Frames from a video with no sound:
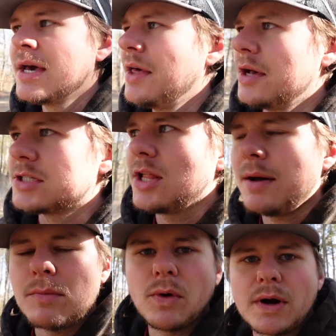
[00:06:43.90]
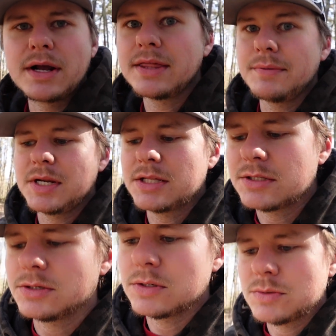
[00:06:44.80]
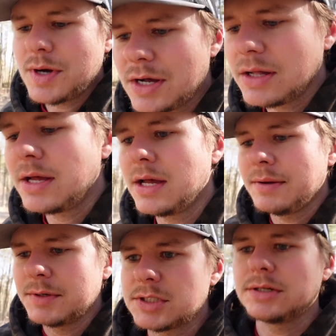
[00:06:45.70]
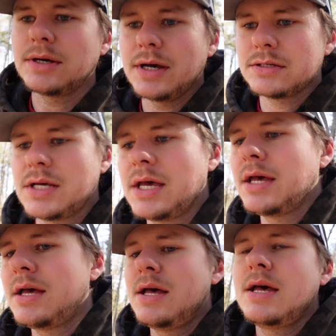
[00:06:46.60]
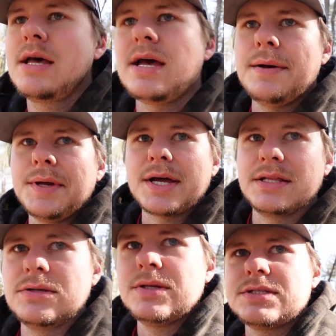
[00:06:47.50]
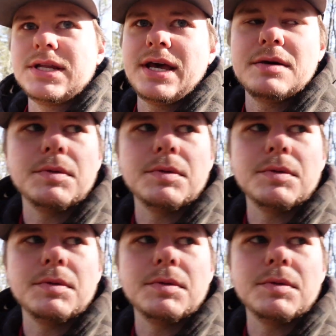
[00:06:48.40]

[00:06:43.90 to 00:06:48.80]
There's a lot more that we need to do as well. Let me show you guys. I'm not gonna do this today,